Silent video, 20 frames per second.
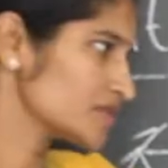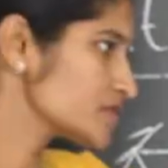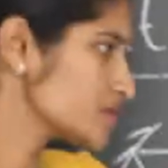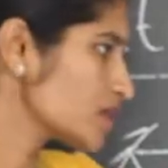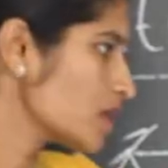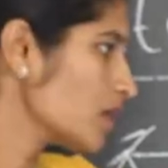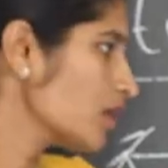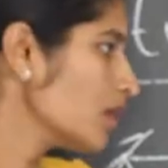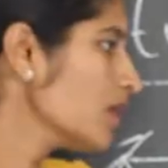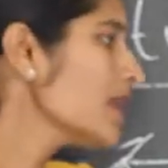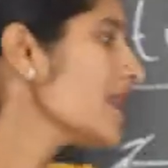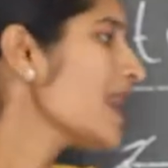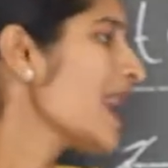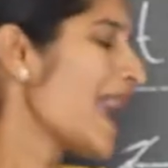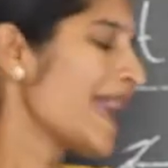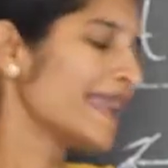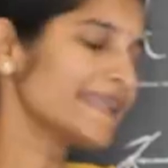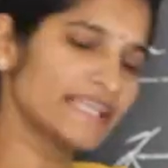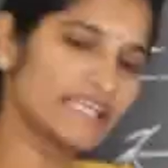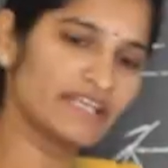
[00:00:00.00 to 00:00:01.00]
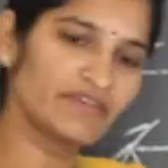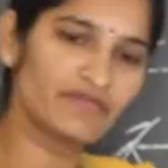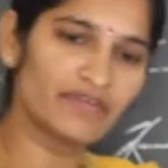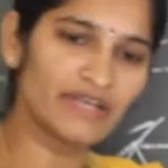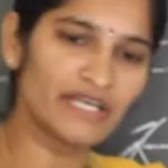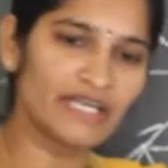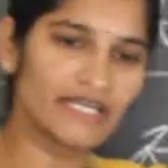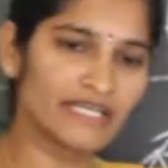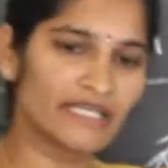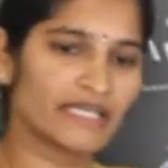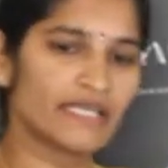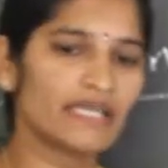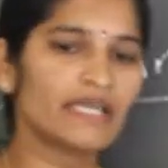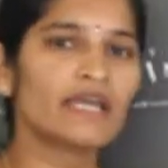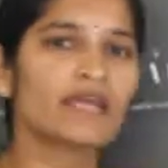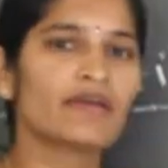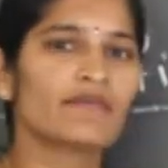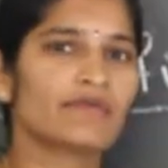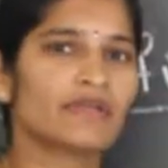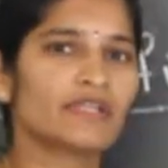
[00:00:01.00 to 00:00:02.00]
So at
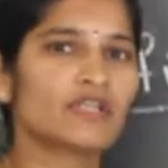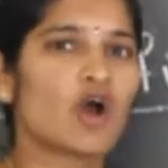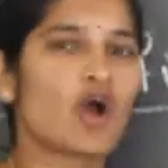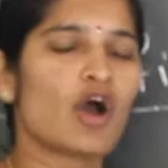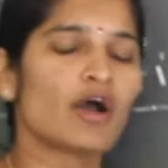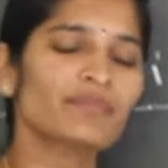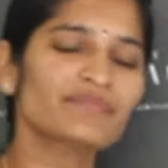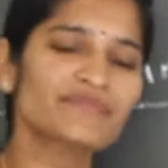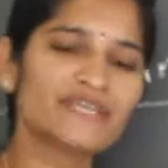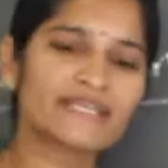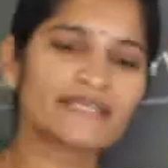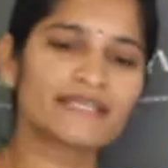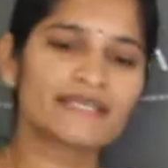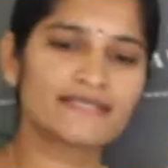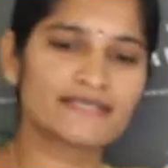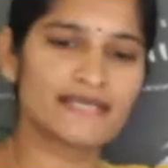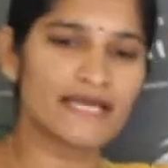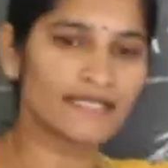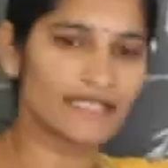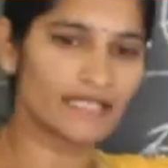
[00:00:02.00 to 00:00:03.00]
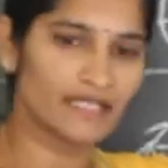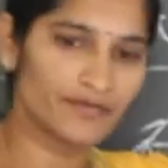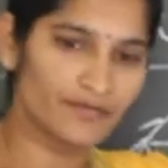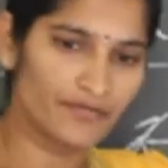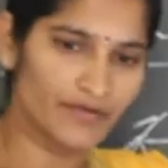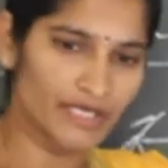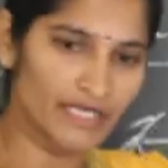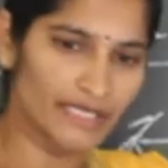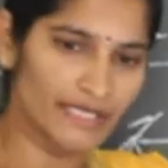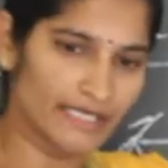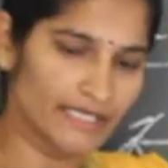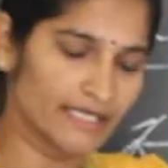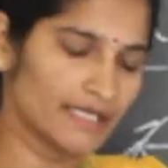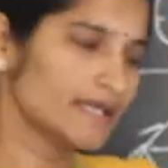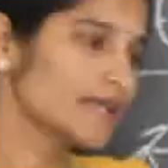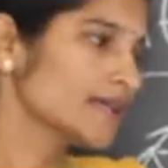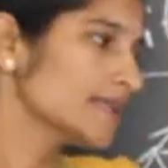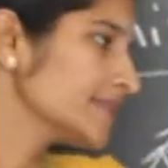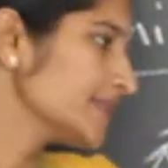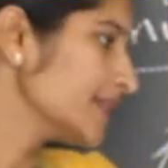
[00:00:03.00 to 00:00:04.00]
infinity, when the object is at
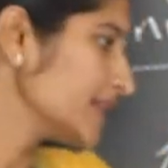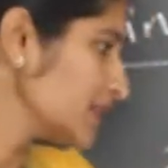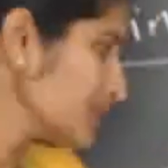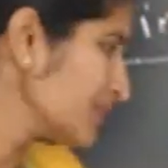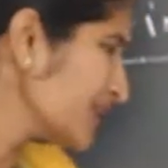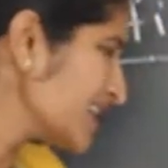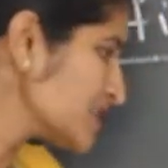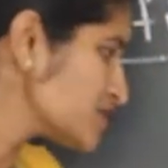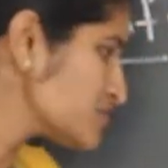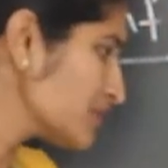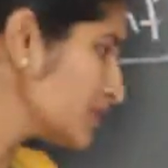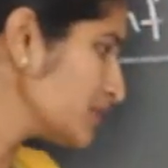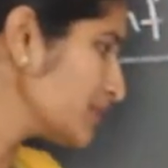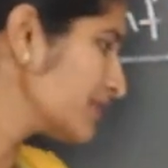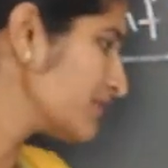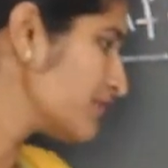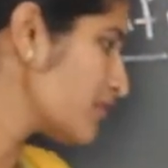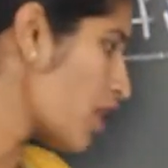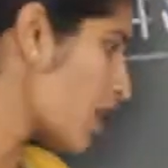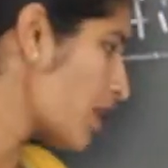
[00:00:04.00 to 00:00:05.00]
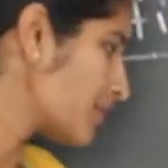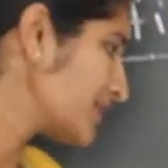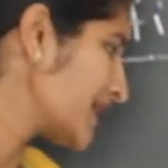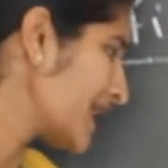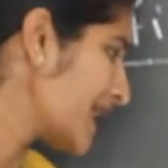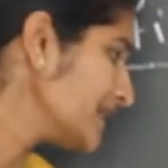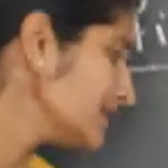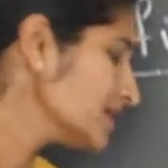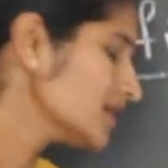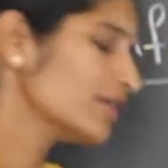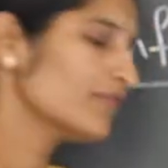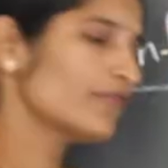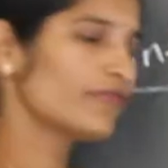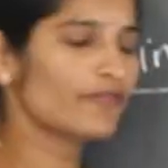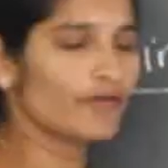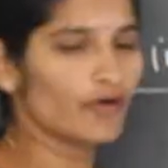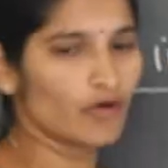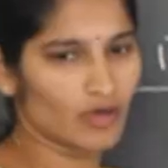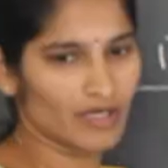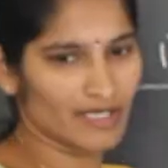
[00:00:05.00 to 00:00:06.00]
infinity, the image will be formed at
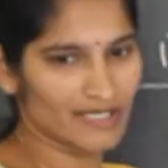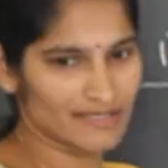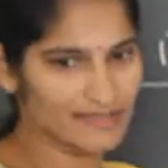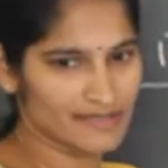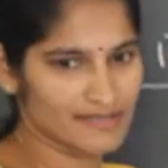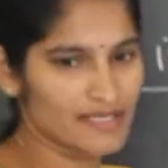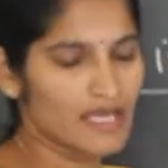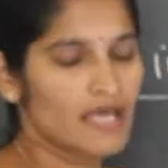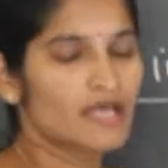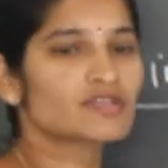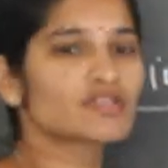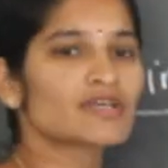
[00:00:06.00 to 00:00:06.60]
focus.